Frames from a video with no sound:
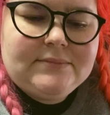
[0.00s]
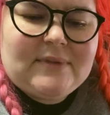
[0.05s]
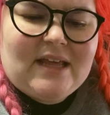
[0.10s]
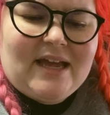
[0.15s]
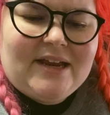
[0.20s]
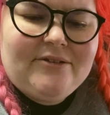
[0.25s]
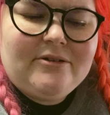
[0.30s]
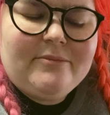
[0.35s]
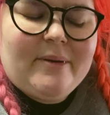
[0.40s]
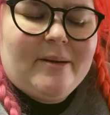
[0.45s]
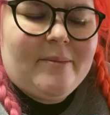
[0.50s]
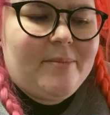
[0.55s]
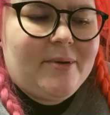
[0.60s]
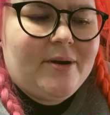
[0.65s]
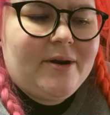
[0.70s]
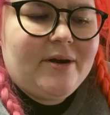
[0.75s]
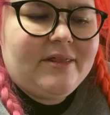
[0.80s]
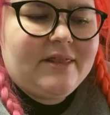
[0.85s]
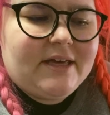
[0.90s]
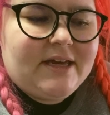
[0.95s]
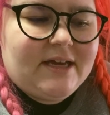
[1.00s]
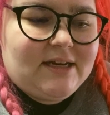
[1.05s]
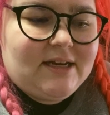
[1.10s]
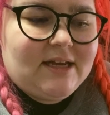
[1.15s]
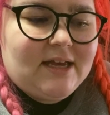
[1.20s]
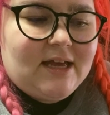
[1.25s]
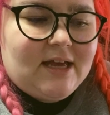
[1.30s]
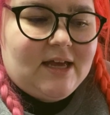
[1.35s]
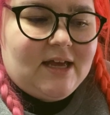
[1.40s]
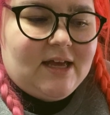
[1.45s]
and remember that
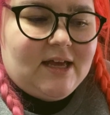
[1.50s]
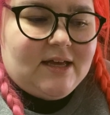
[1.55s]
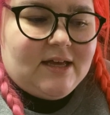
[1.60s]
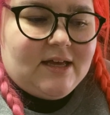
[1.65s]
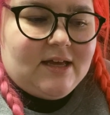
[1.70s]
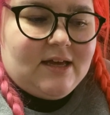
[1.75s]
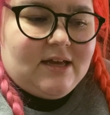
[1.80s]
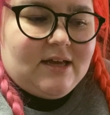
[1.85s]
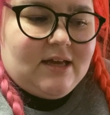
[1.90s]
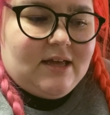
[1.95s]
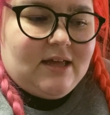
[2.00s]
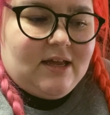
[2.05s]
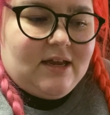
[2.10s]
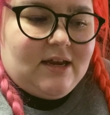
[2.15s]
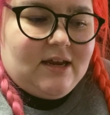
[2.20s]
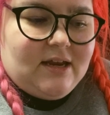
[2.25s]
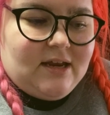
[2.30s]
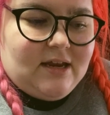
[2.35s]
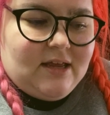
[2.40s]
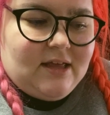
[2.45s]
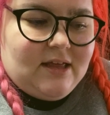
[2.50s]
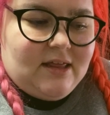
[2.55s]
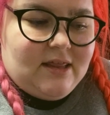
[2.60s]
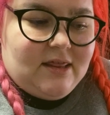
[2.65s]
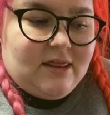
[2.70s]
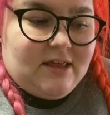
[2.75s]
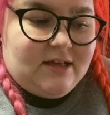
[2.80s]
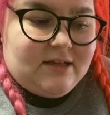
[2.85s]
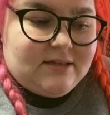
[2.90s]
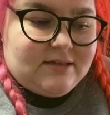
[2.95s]

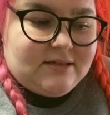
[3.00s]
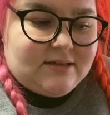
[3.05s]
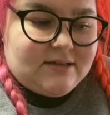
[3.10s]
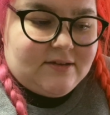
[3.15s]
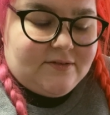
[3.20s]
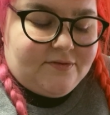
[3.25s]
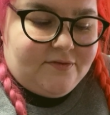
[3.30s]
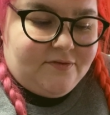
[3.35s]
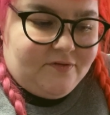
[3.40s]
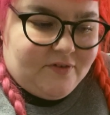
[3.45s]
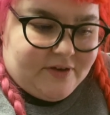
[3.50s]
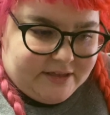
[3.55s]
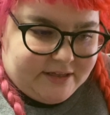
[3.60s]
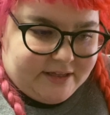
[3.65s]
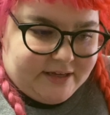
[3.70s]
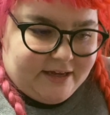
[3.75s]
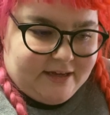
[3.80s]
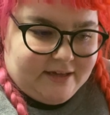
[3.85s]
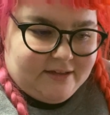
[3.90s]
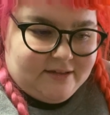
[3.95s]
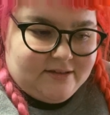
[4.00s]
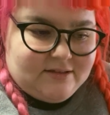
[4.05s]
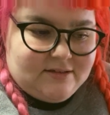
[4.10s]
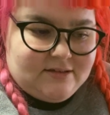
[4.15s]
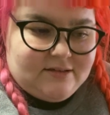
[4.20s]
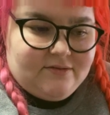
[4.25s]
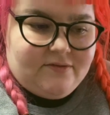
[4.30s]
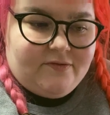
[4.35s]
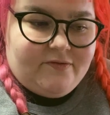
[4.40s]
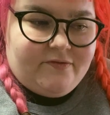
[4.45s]
these
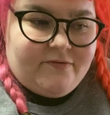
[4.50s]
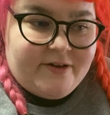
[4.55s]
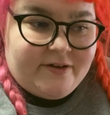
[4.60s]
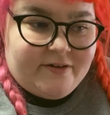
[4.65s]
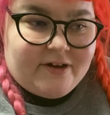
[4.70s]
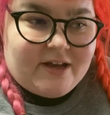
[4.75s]
feelings feel